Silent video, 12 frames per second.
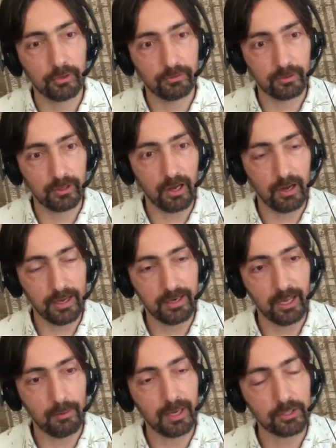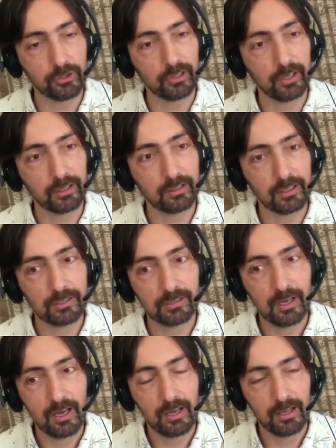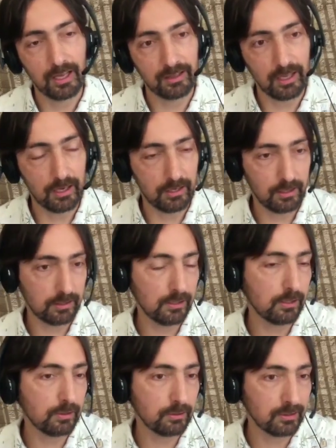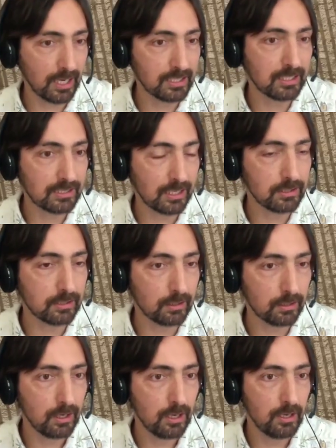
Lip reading: of an iron air battery like this in their new data center.